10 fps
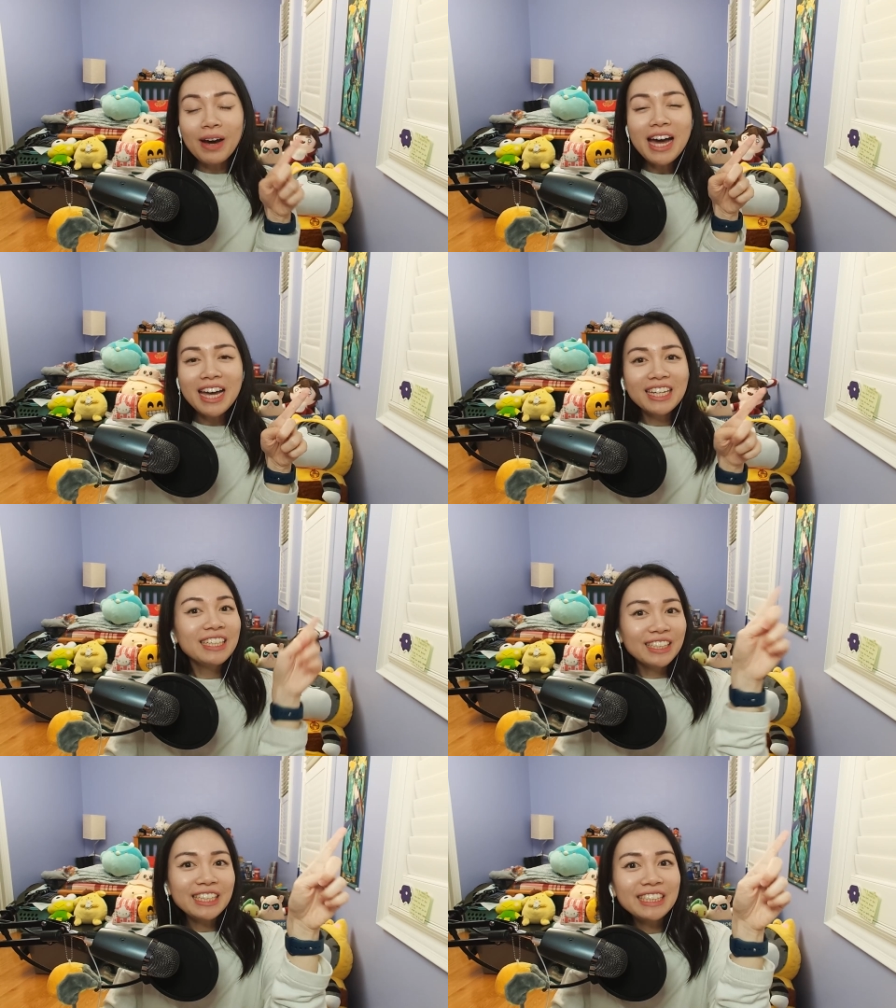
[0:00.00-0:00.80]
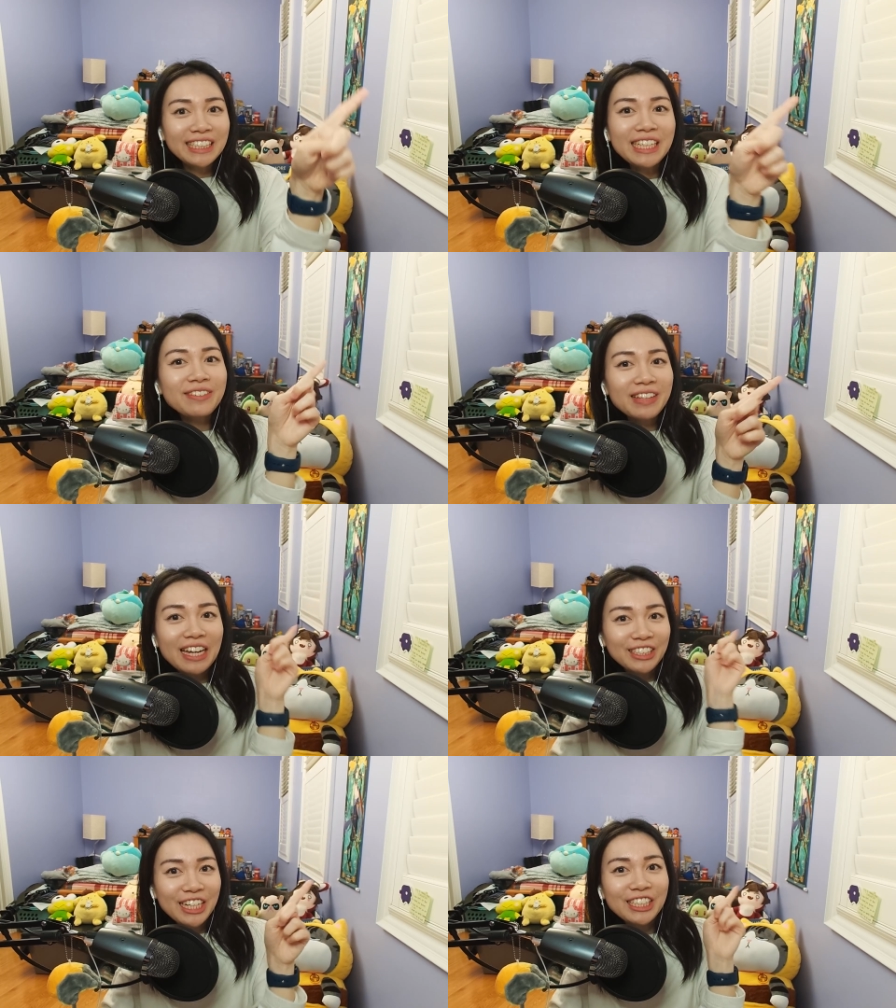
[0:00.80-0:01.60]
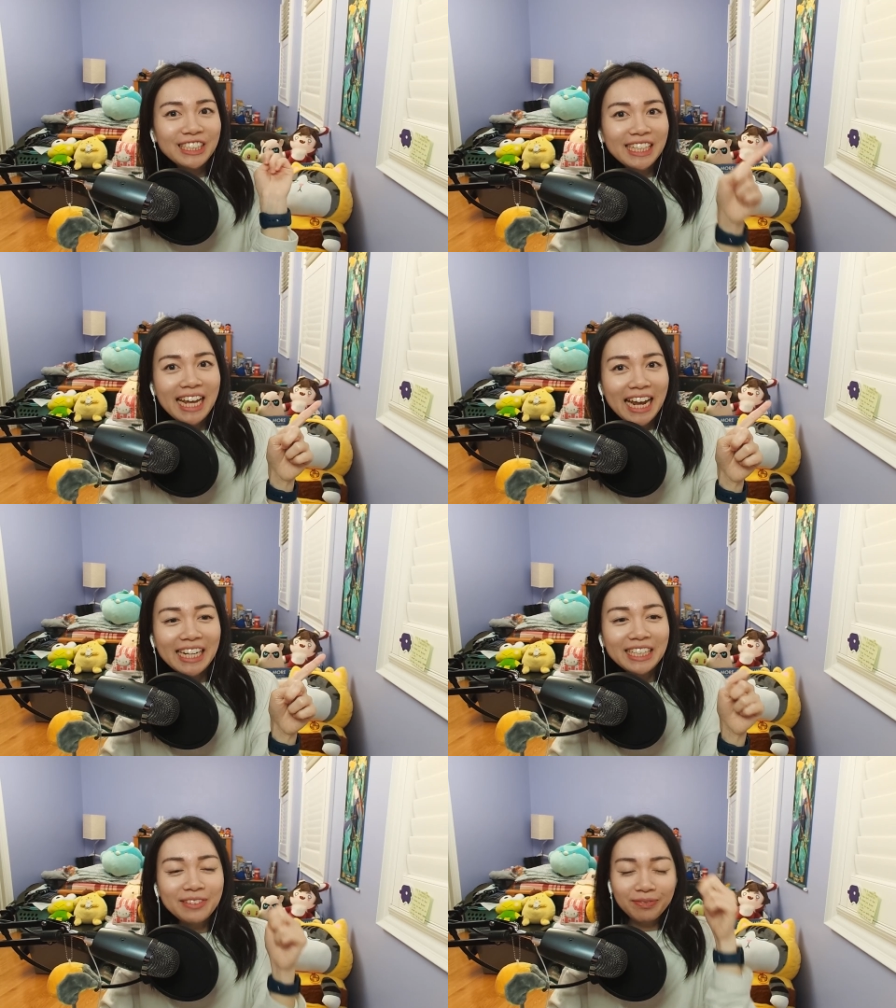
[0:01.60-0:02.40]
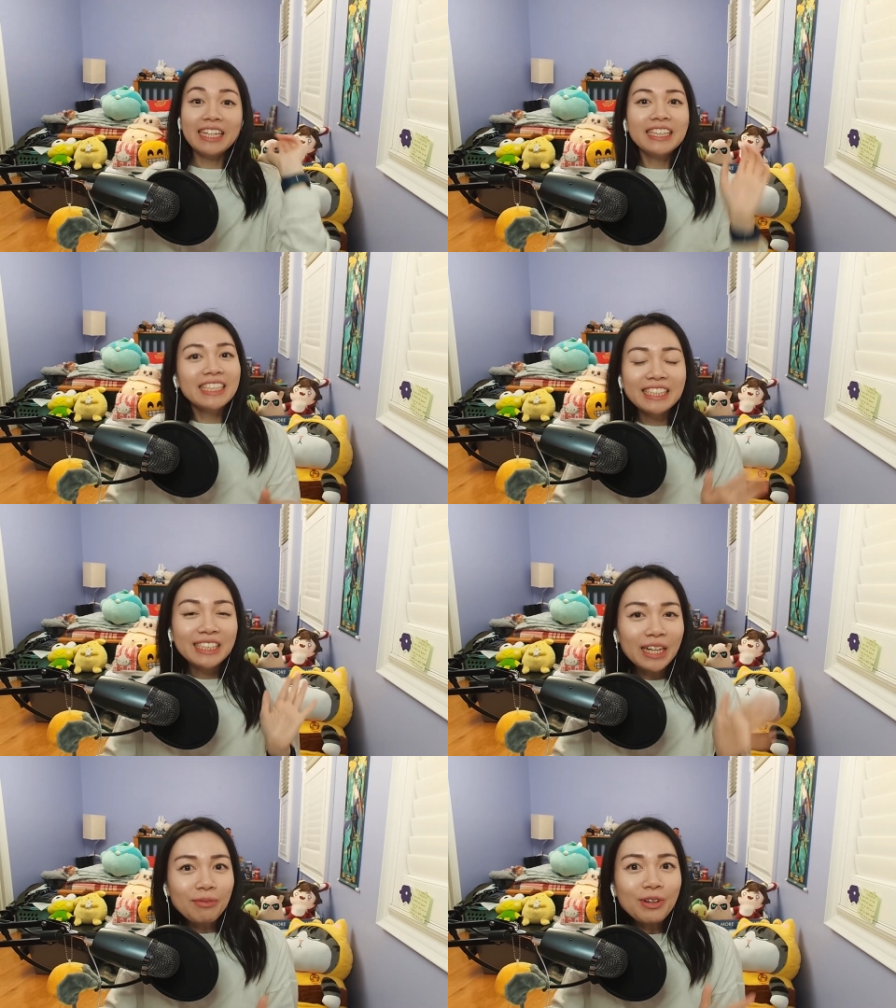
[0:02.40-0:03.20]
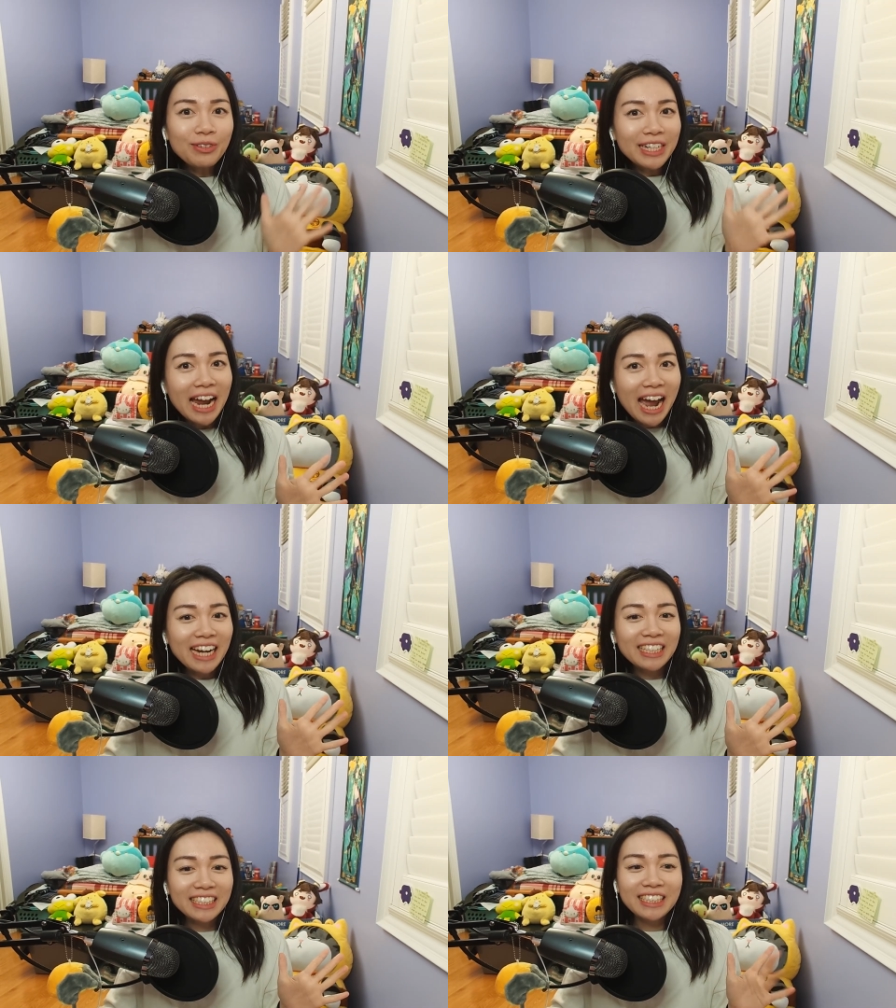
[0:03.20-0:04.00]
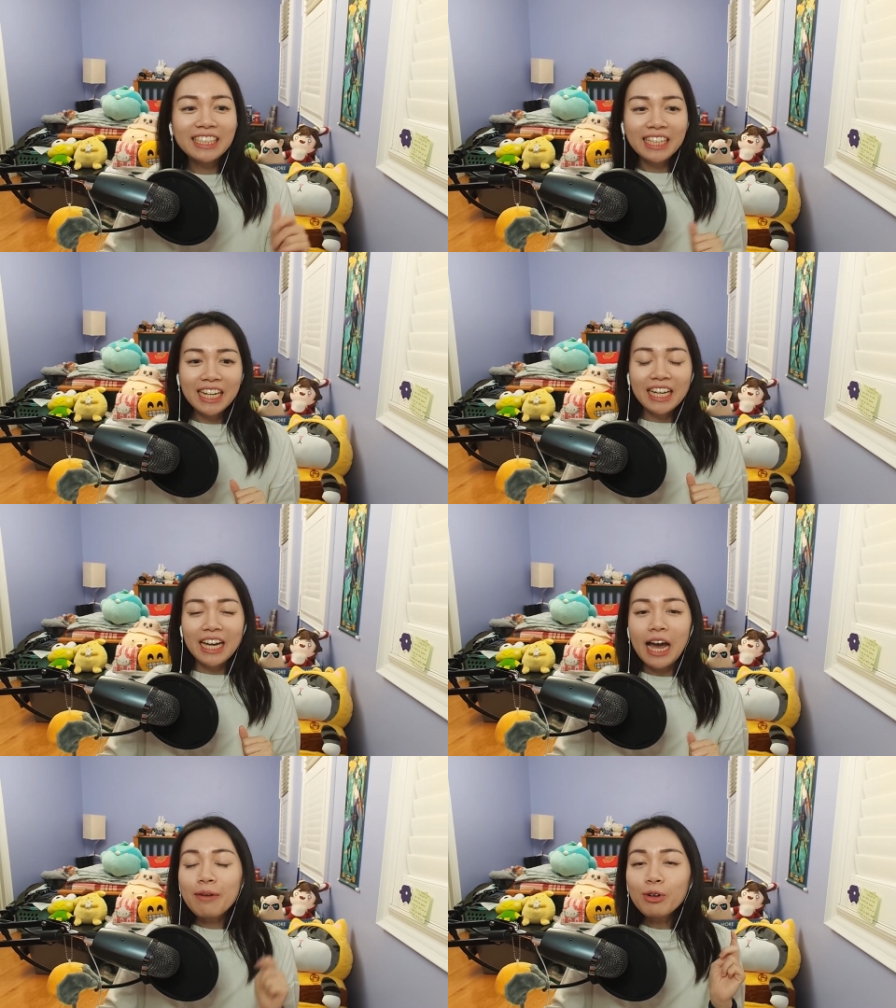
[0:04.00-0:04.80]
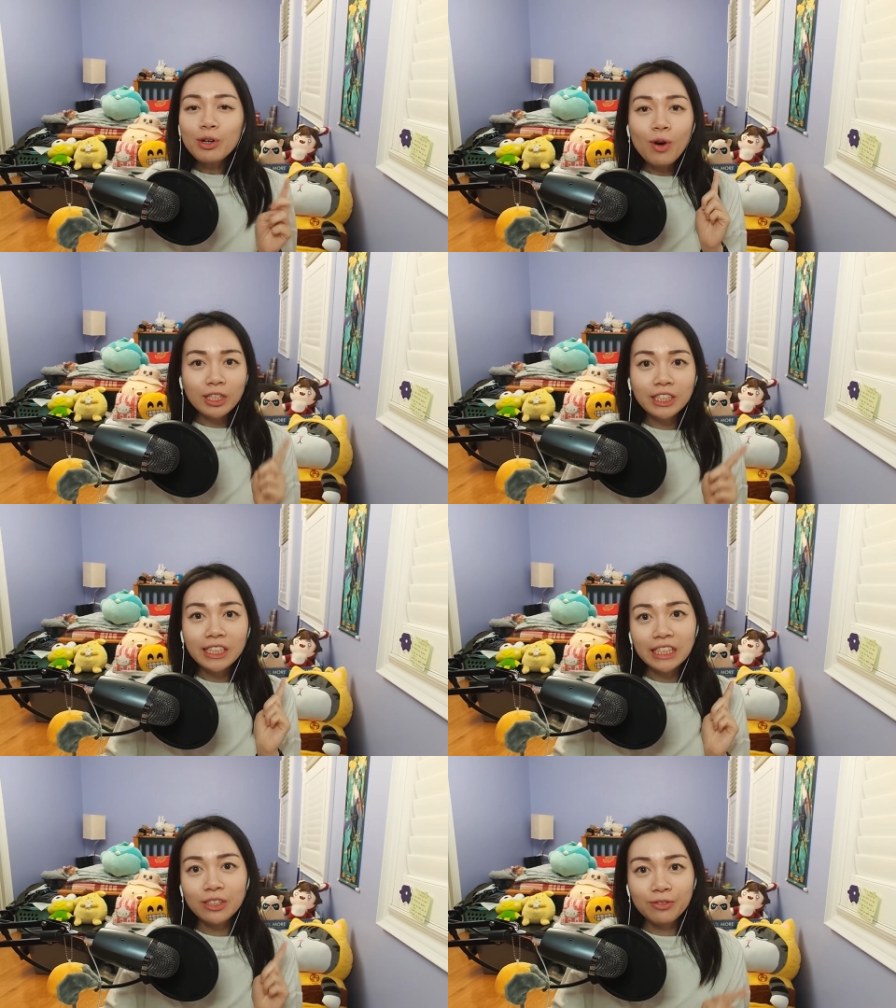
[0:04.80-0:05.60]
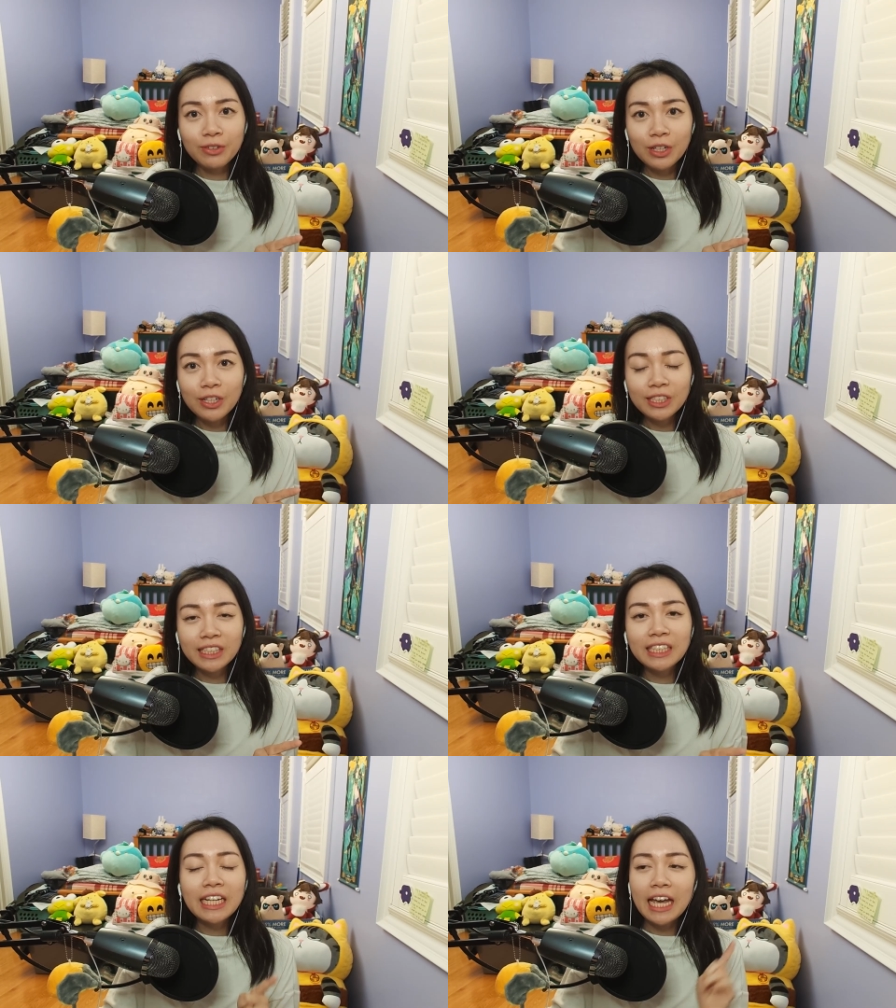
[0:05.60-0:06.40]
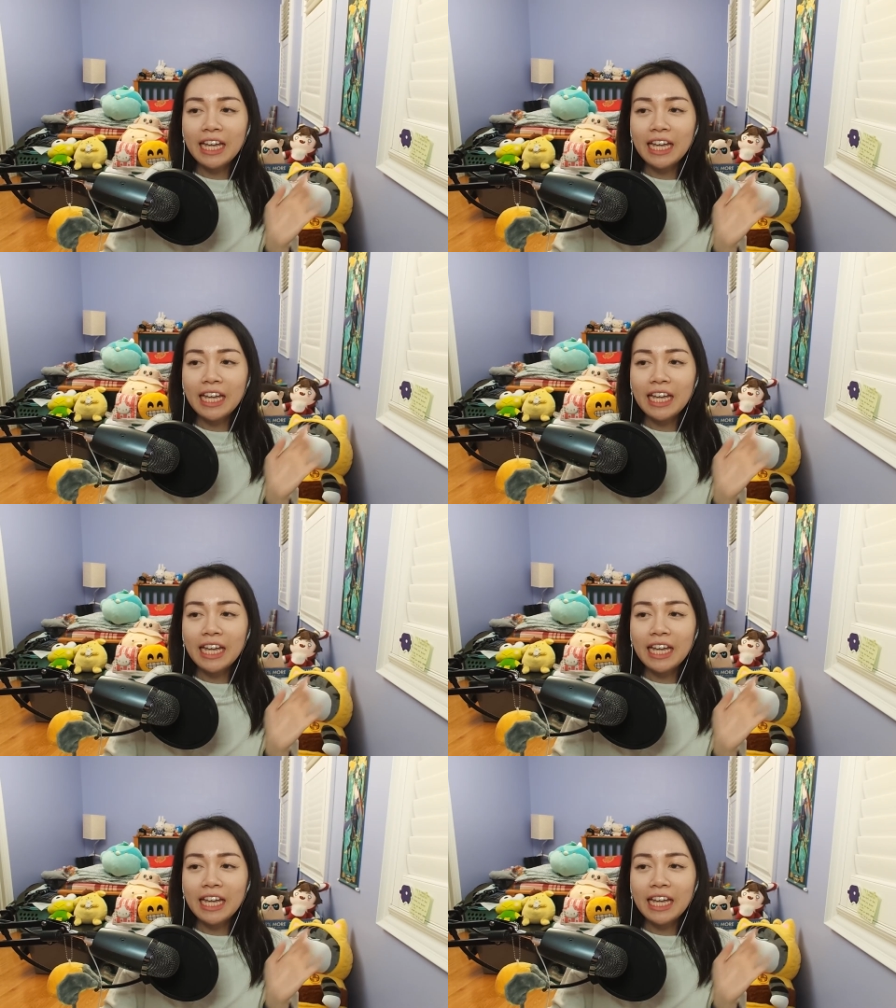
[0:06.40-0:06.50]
But let's see if that changes today in this double react. I'm going to watch his teaser first,